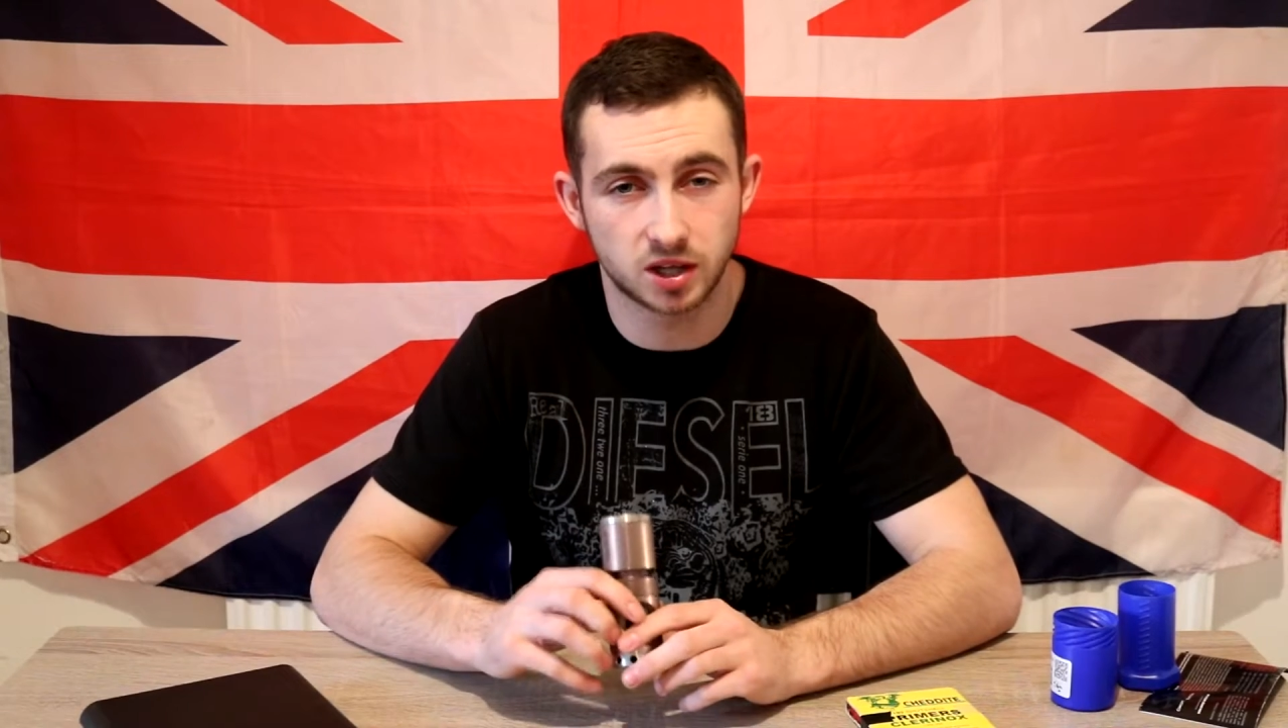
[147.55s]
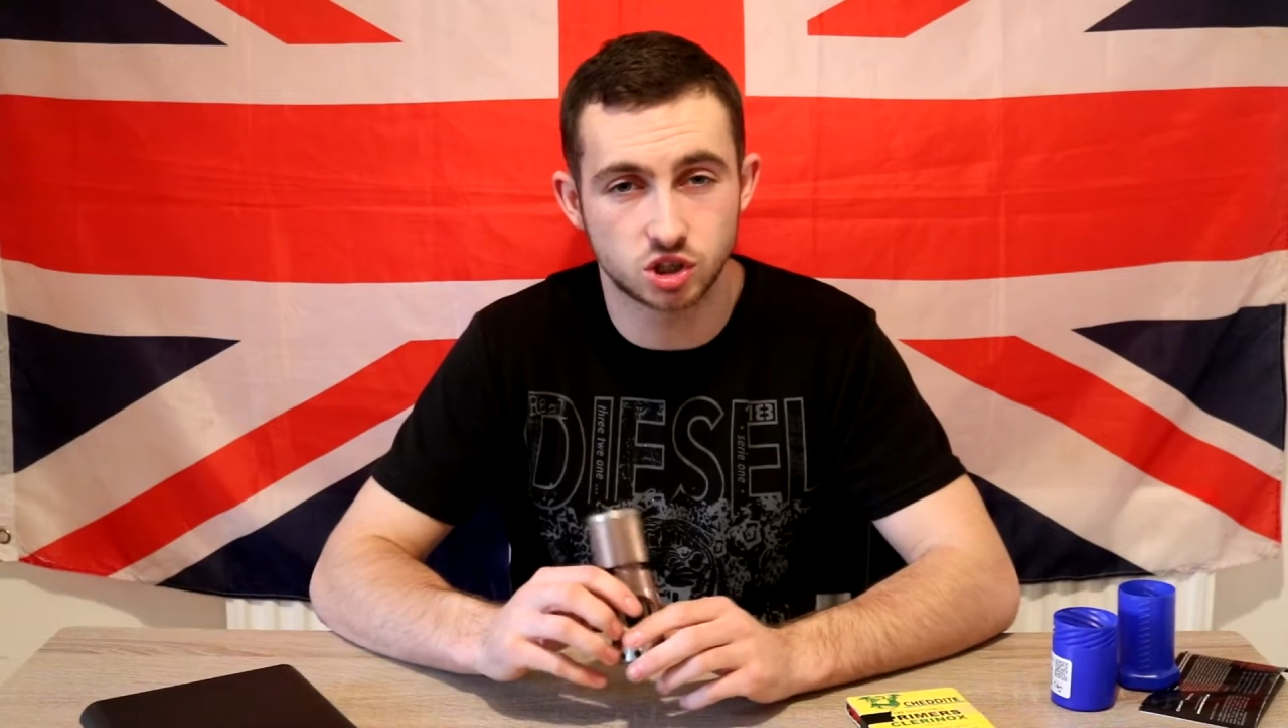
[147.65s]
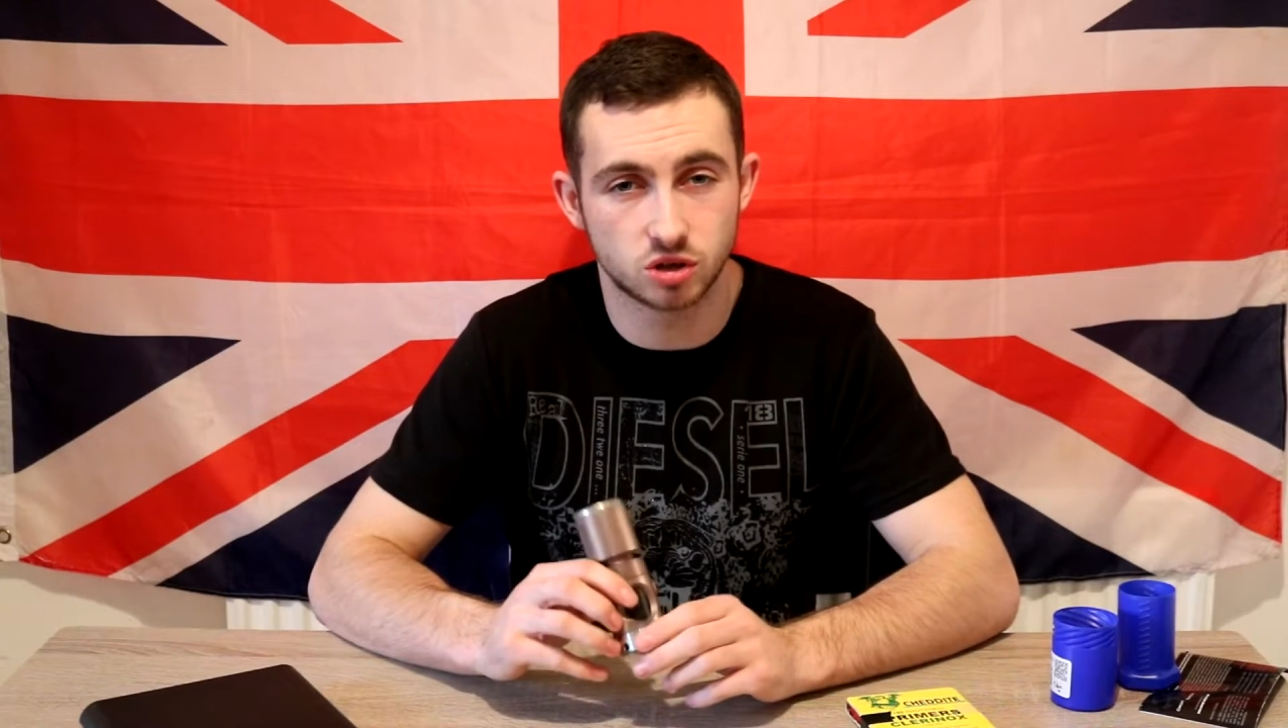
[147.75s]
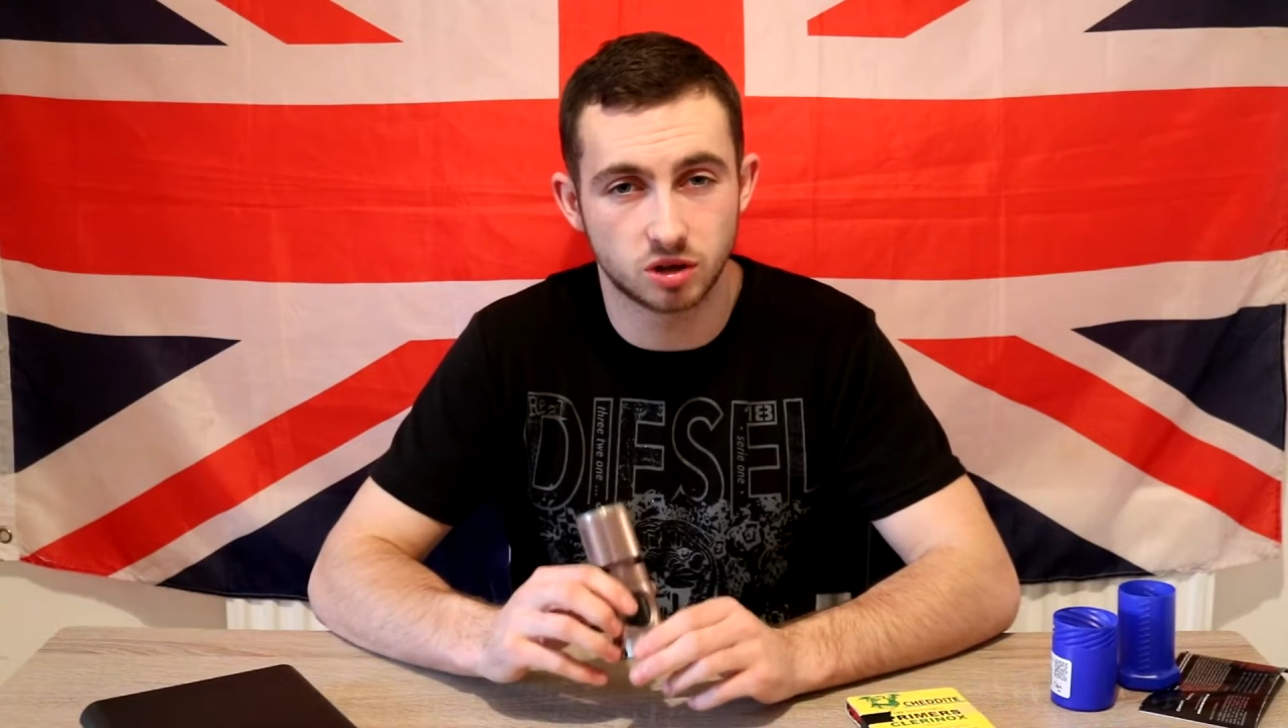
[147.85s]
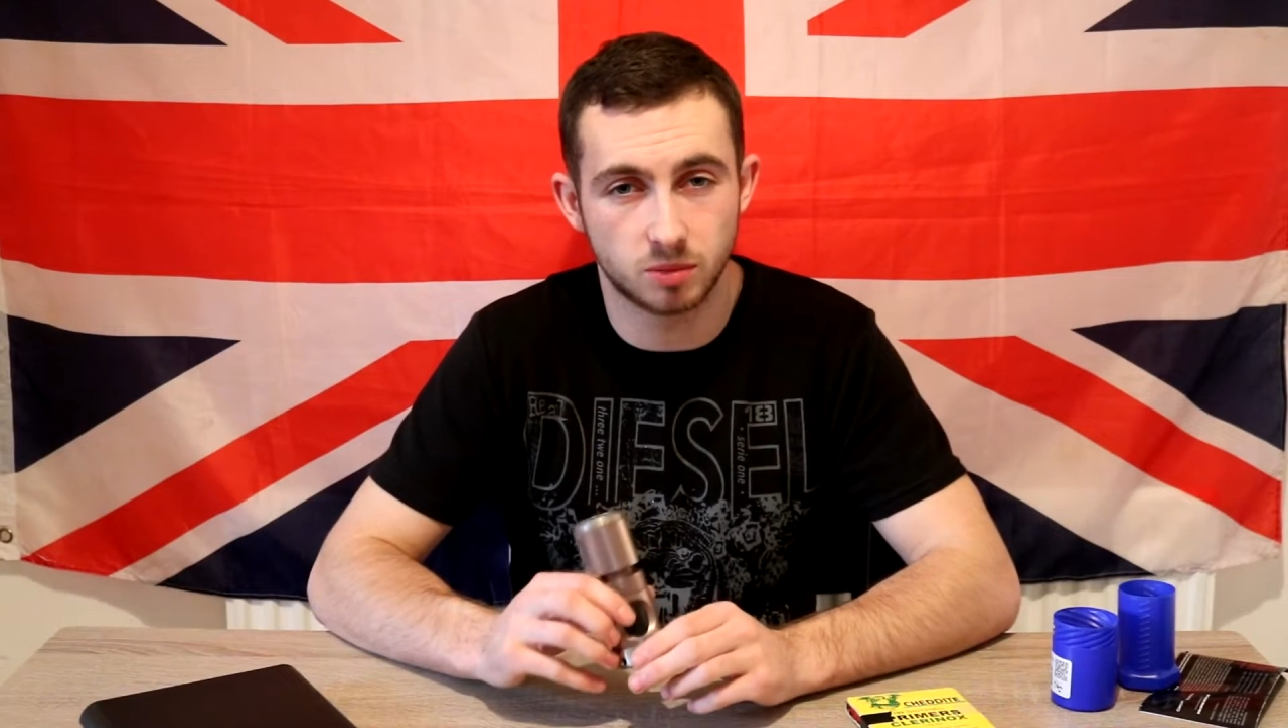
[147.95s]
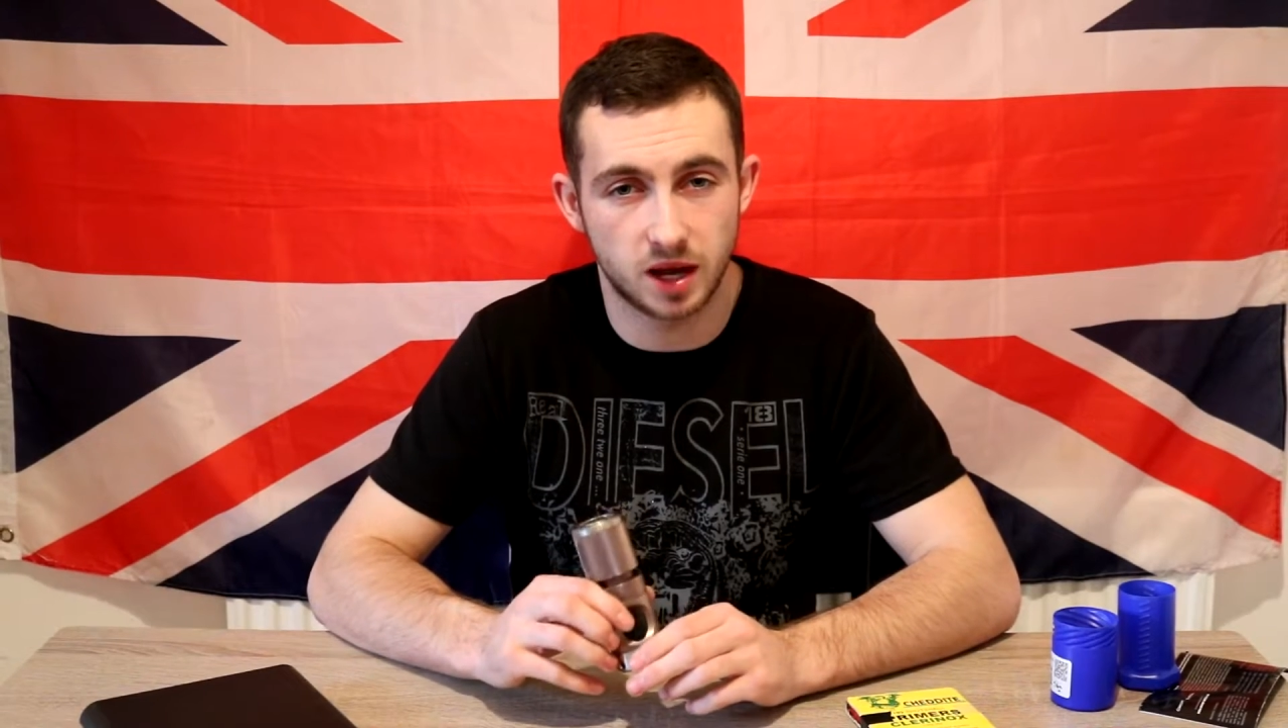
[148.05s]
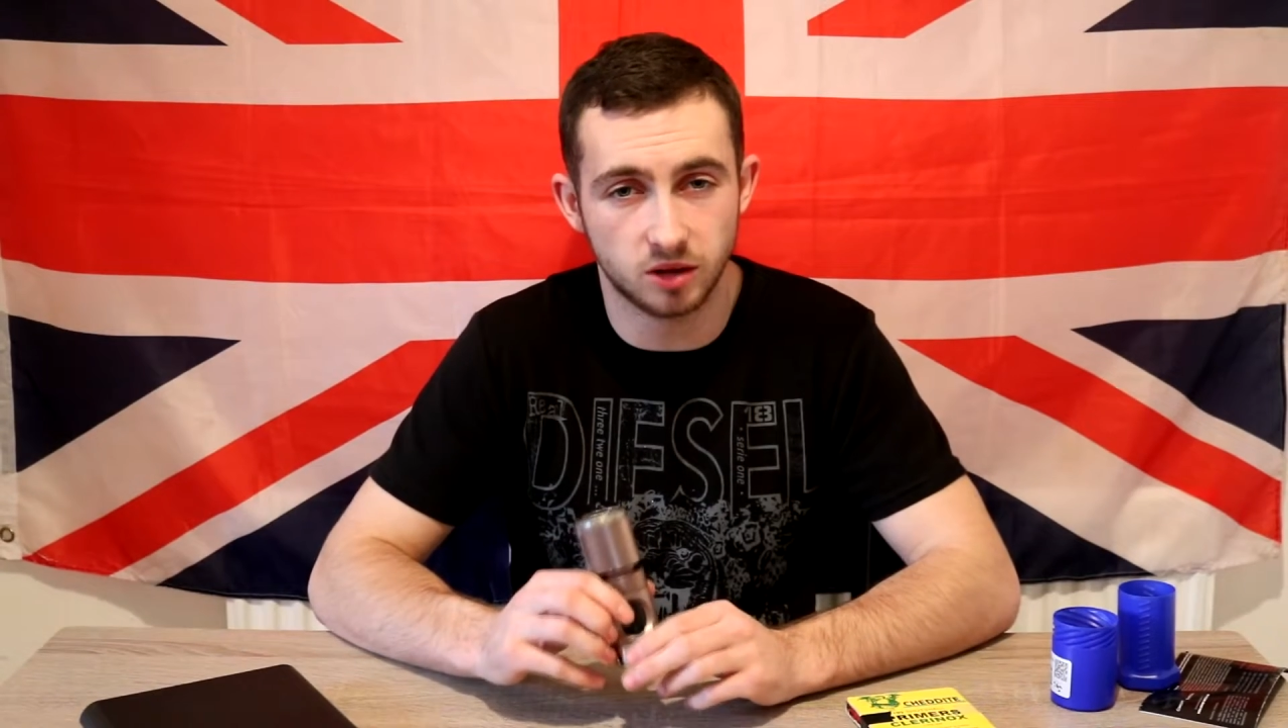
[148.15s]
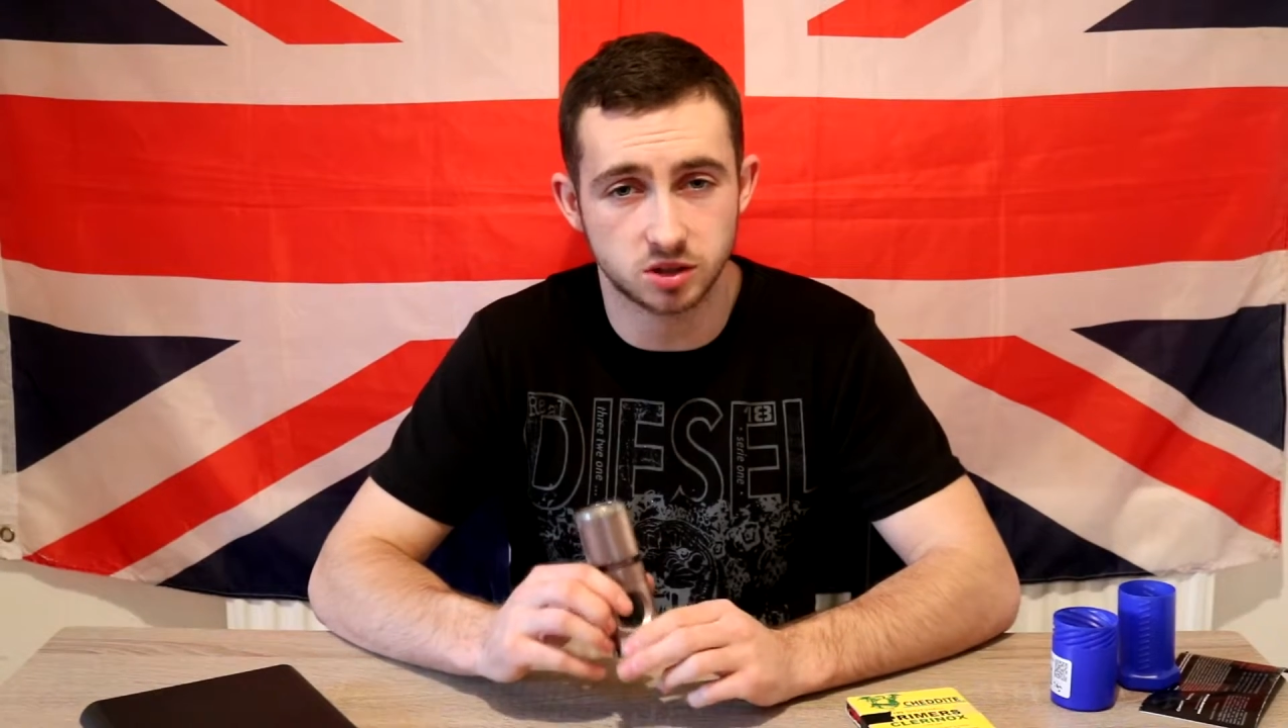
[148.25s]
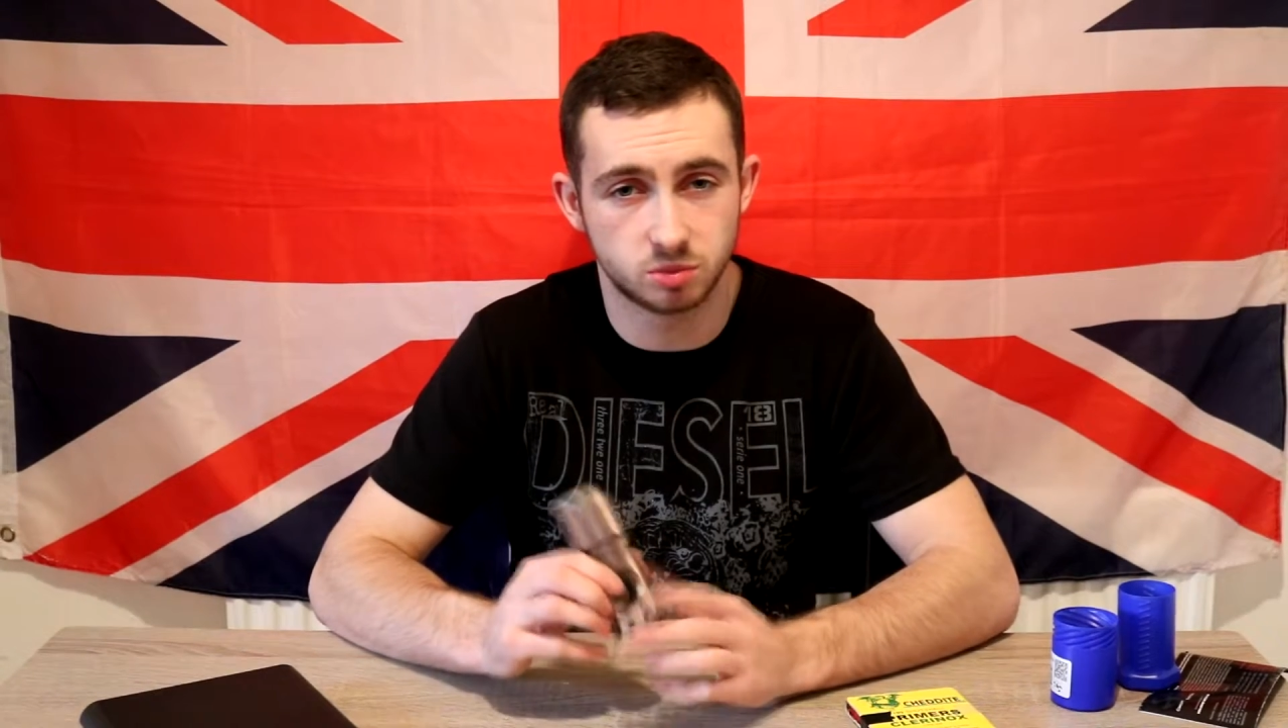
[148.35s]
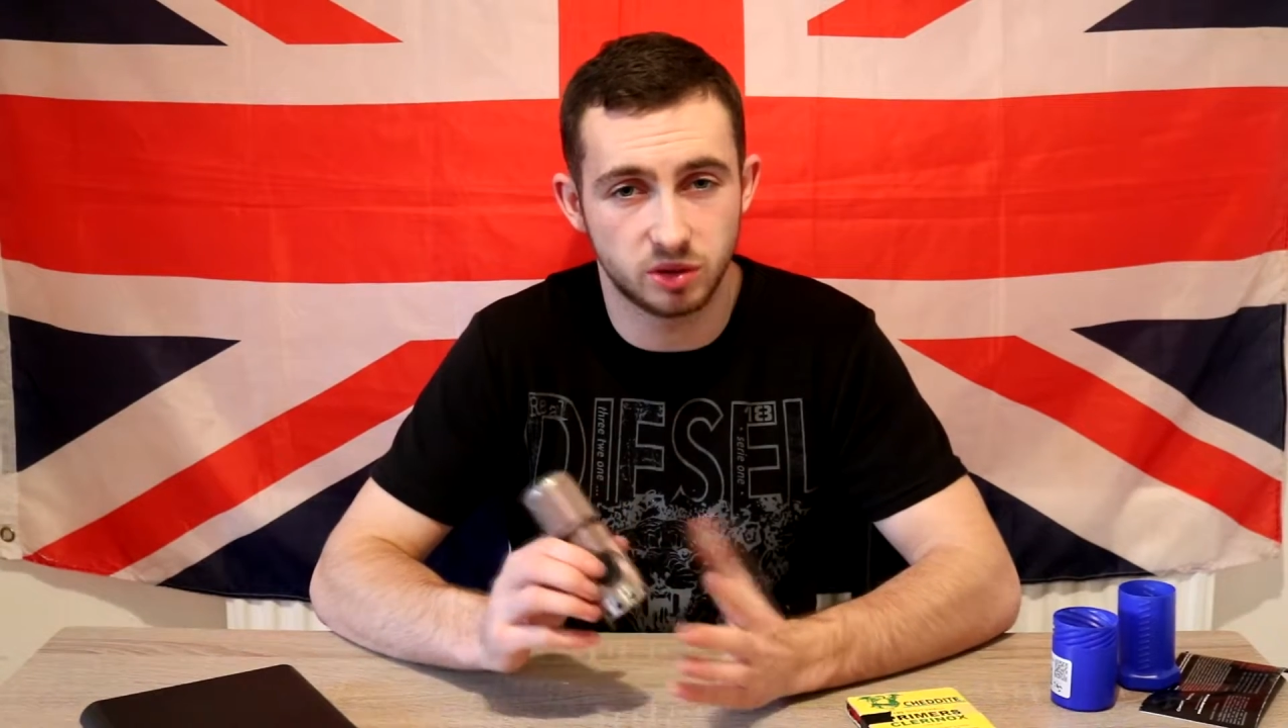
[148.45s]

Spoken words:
of chunk of metal to